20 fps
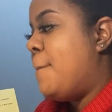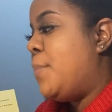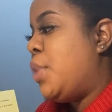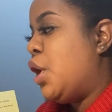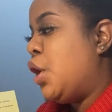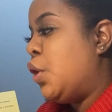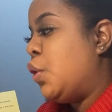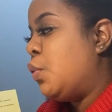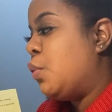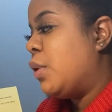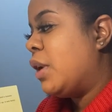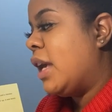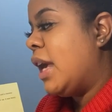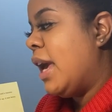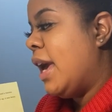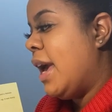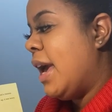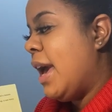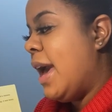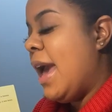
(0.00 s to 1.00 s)

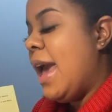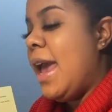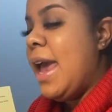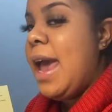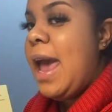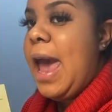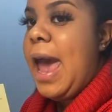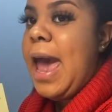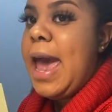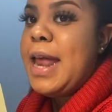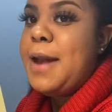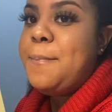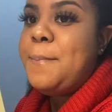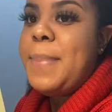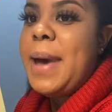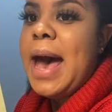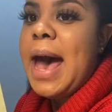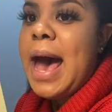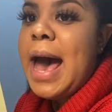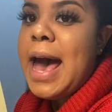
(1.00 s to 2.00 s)
poking, and
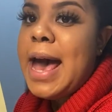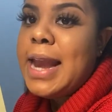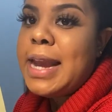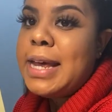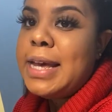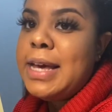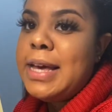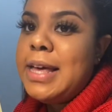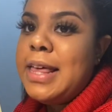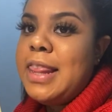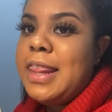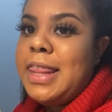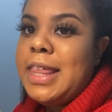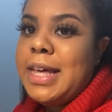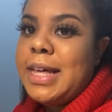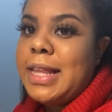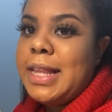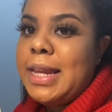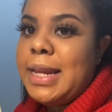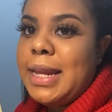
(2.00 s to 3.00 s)
patting the
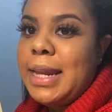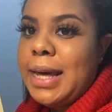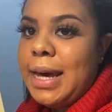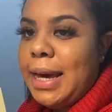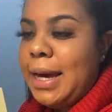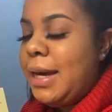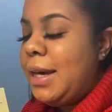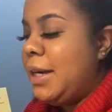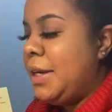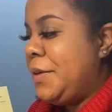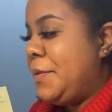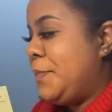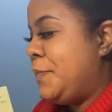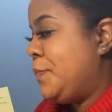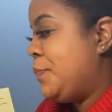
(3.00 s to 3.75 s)
clay.